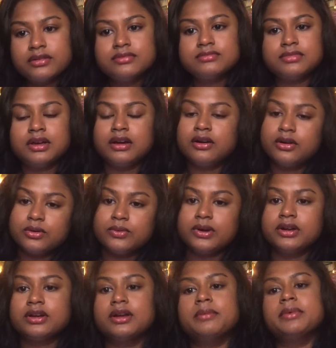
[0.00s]
I go to work,
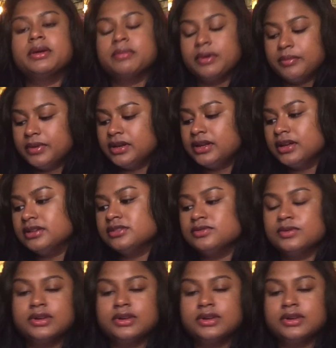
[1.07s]
I make my money, I do what I